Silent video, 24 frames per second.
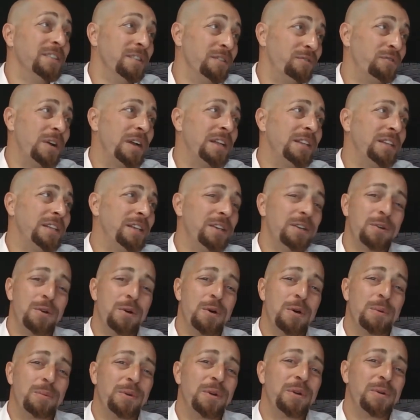the friendly
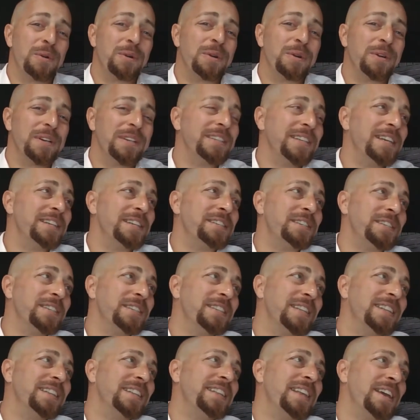corporate
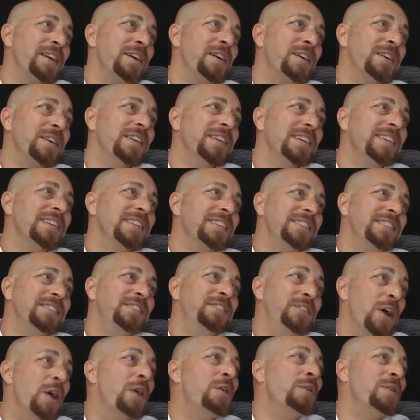organization that they are,
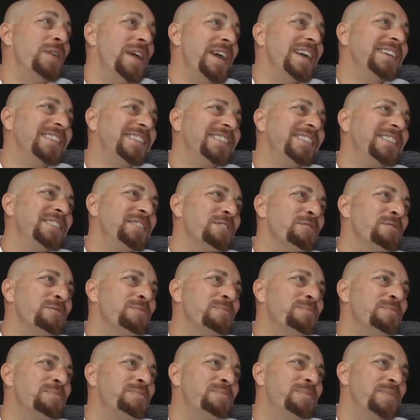donates
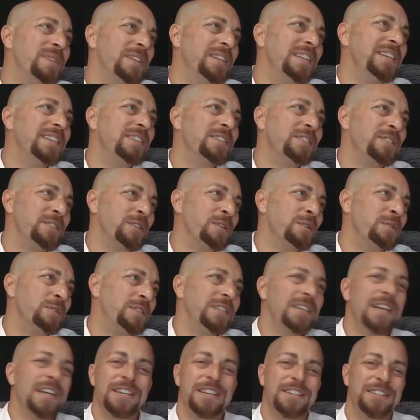to police
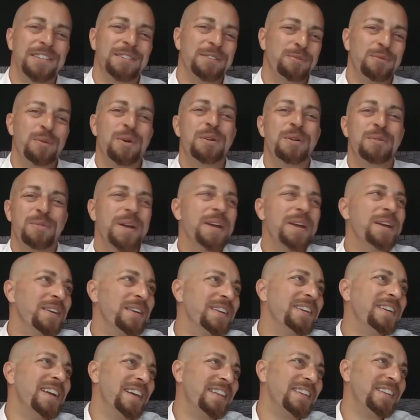associations one way
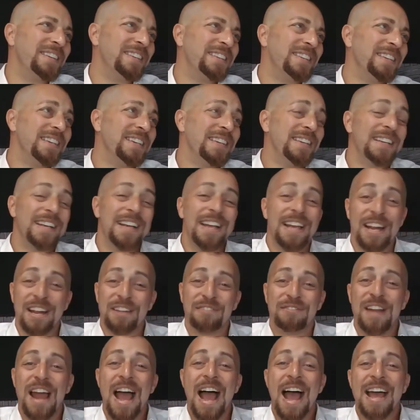or another.
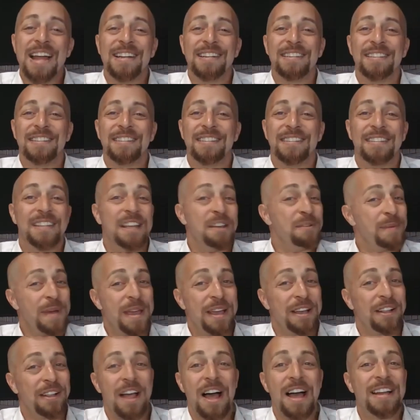And if not, they
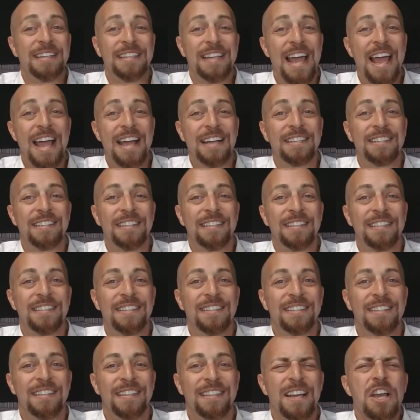pay a lot in
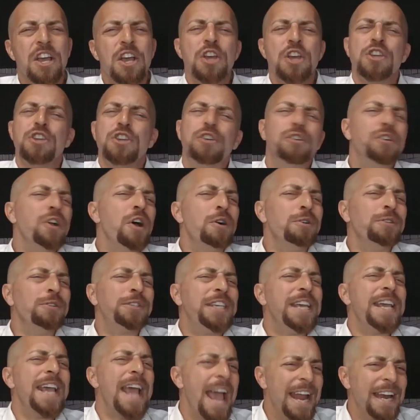taxes. You
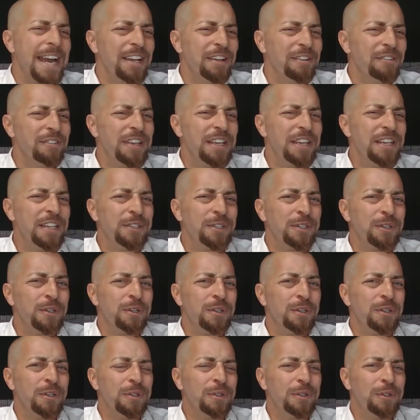don't see any of these
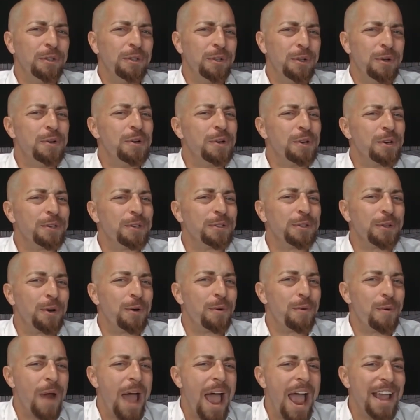looters
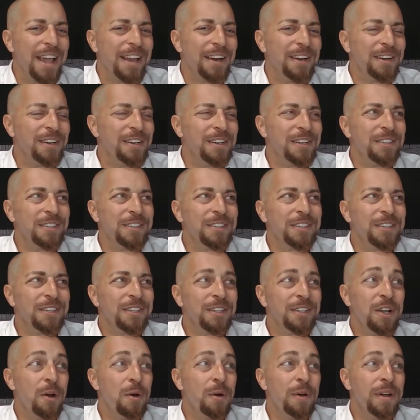or rioters
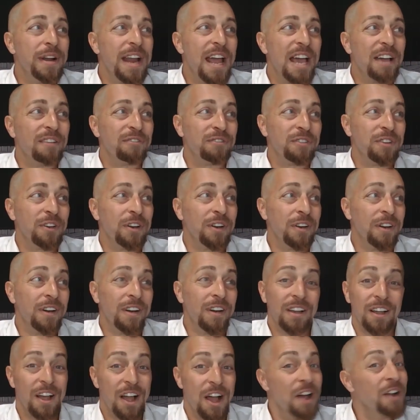going after
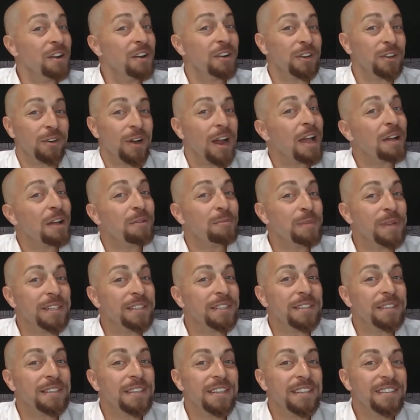underground
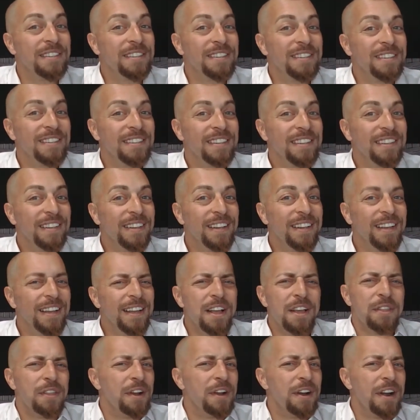businesses.
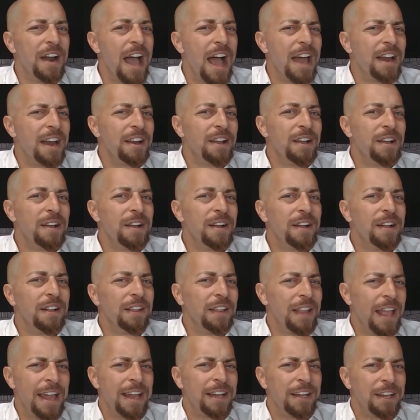They're not
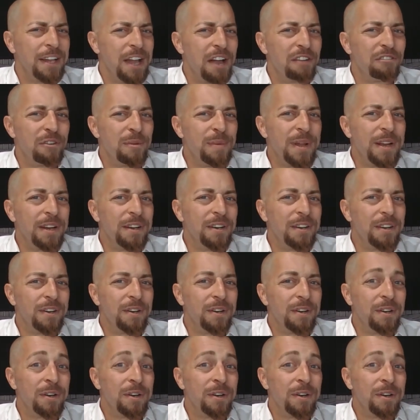like government